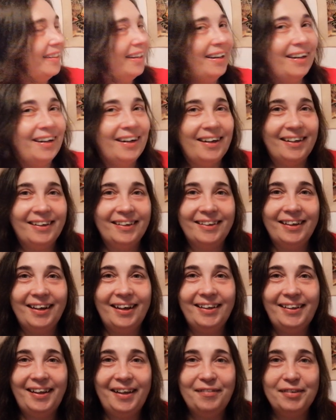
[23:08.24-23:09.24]
Ah,
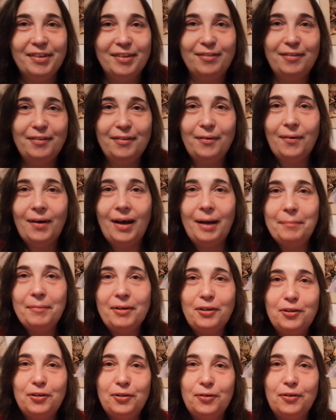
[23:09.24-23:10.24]
I love it. So I'm
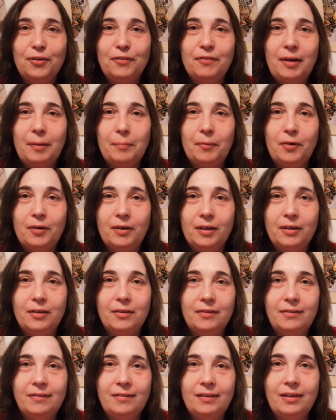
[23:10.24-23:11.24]
not sure if I'm going to
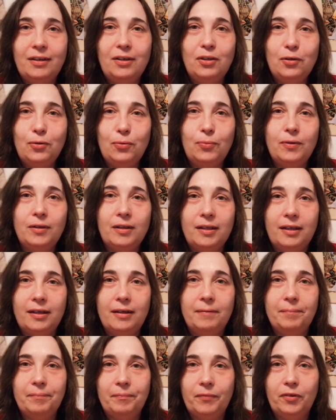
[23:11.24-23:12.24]
continue with
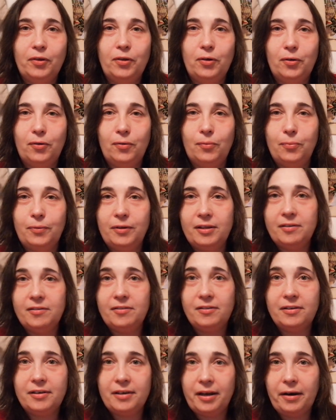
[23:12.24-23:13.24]
the, you know, with the
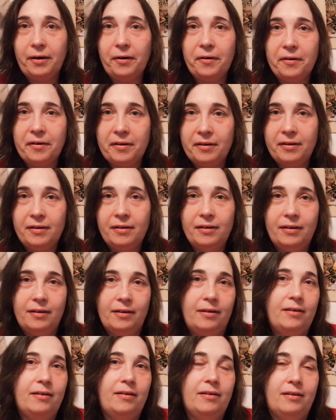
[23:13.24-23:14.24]
stair
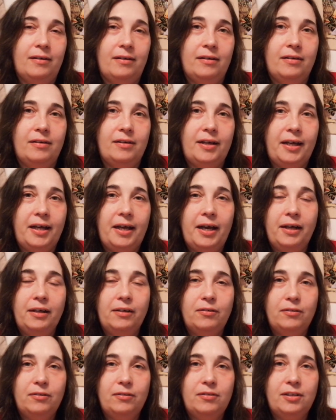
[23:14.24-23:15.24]

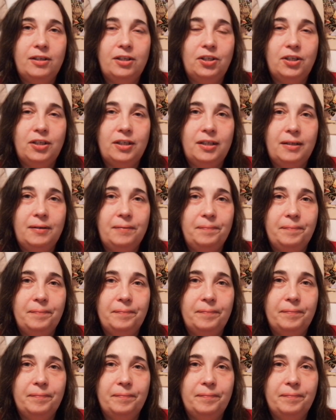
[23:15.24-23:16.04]
diagonal stitching